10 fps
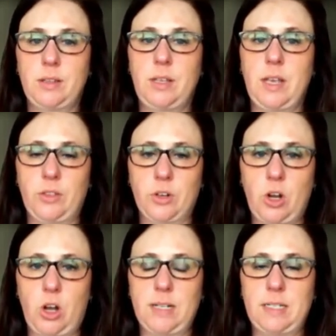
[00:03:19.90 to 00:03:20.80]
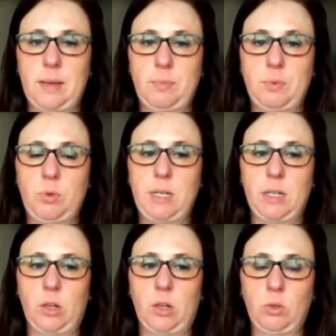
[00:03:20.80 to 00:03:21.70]
The other concept would be a
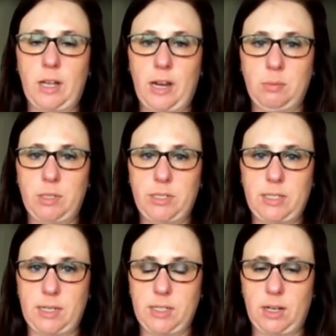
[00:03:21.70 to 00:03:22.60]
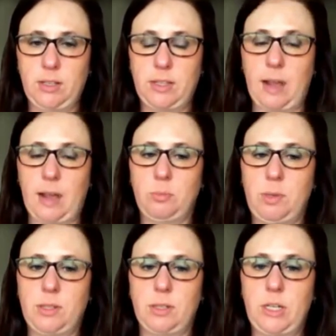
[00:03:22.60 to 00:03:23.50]
low-lying placenta, and that would be
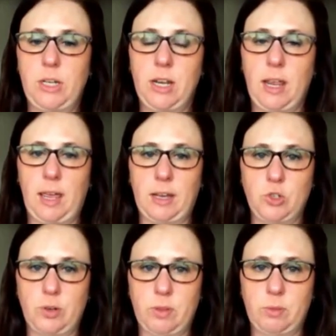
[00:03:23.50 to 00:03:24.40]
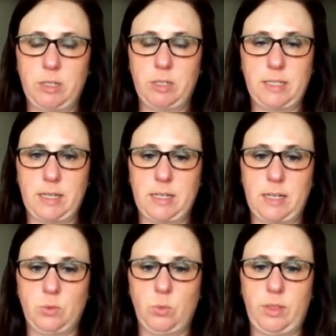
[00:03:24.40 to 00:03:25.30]
the leading edge of the placenta
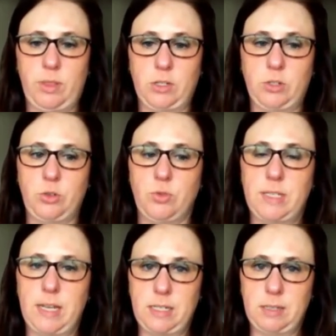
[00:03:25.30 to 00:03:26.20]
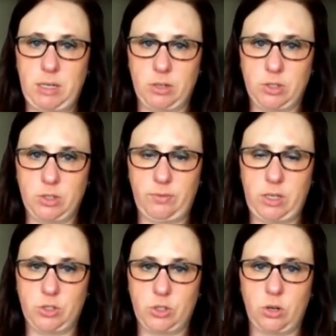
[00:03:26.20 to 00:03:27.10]
is within 2 centimeters of the
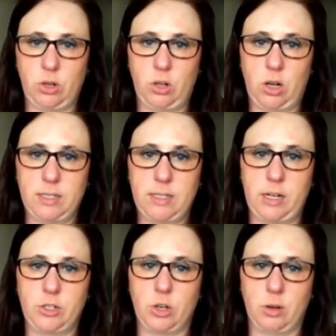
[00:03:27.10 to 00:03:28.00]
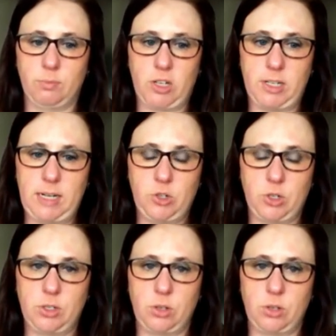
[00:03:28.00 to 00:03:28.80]
internal os at a term gestation.